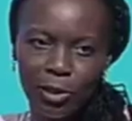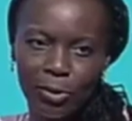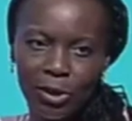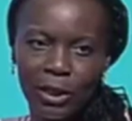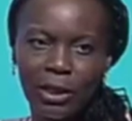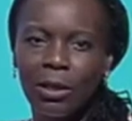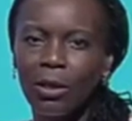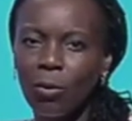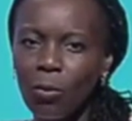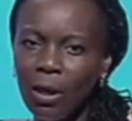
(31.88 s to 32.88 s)
Lucy.
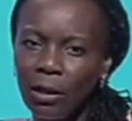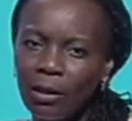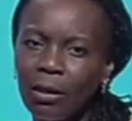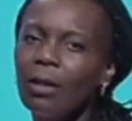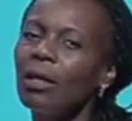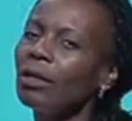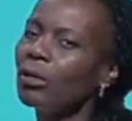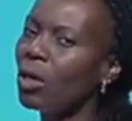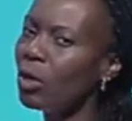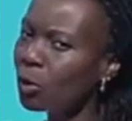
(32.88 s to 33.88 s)
Well, the
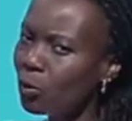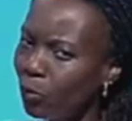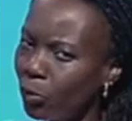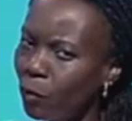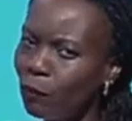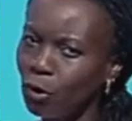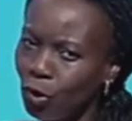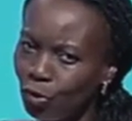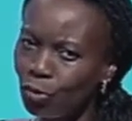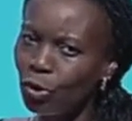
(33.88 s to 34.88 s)
golden rule for a
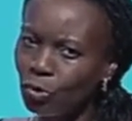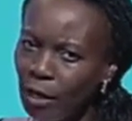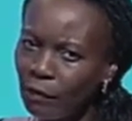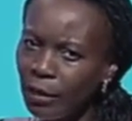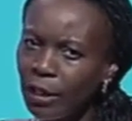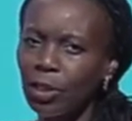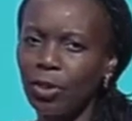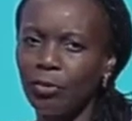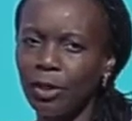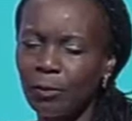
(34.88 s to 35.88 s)
true traveller is
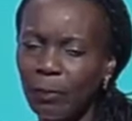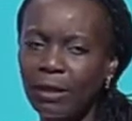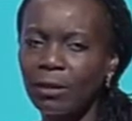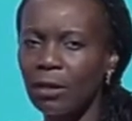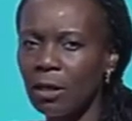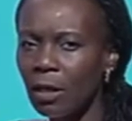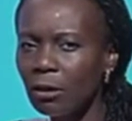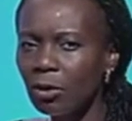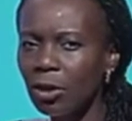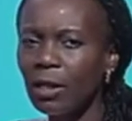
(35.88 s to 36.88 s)
to respect the
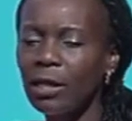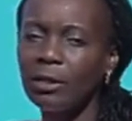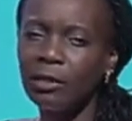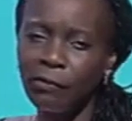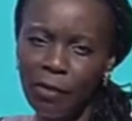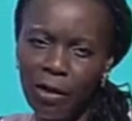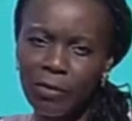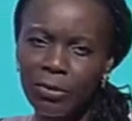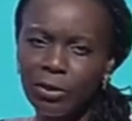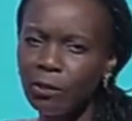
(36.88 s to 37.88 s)
culture and
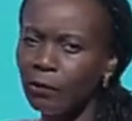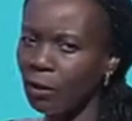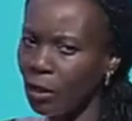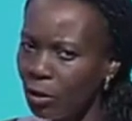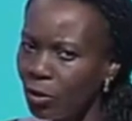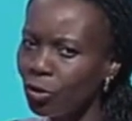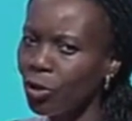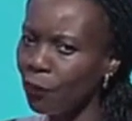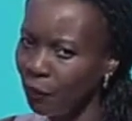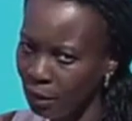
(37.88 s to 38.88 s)
environment of the country
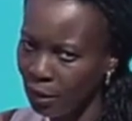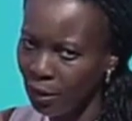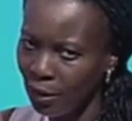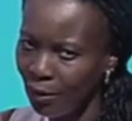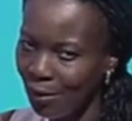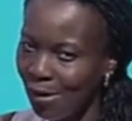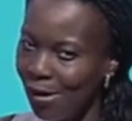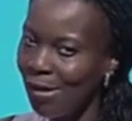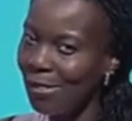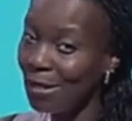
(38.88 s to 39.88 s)
you're visiting.
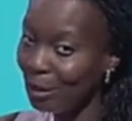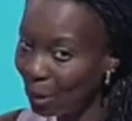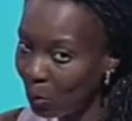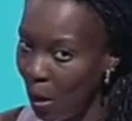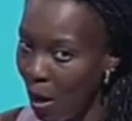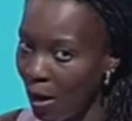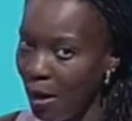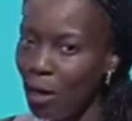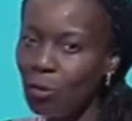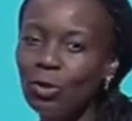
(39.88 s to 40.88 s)
This is why
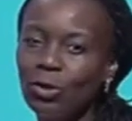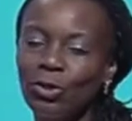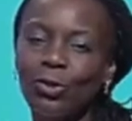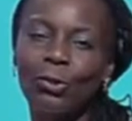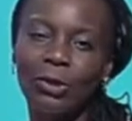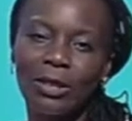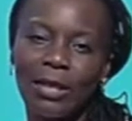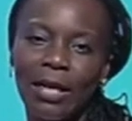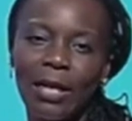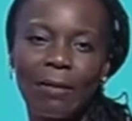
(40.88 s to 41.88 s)
I want to talk
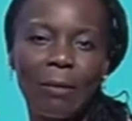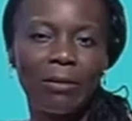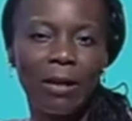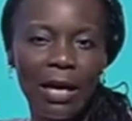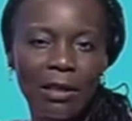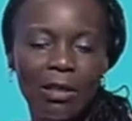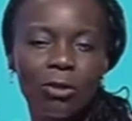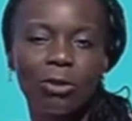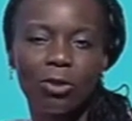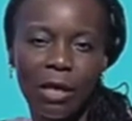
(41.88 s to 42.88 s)
today about
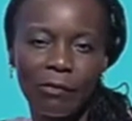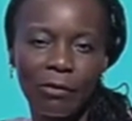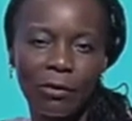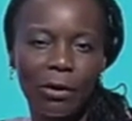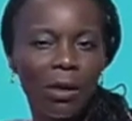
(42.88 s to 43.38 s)
ethical travel.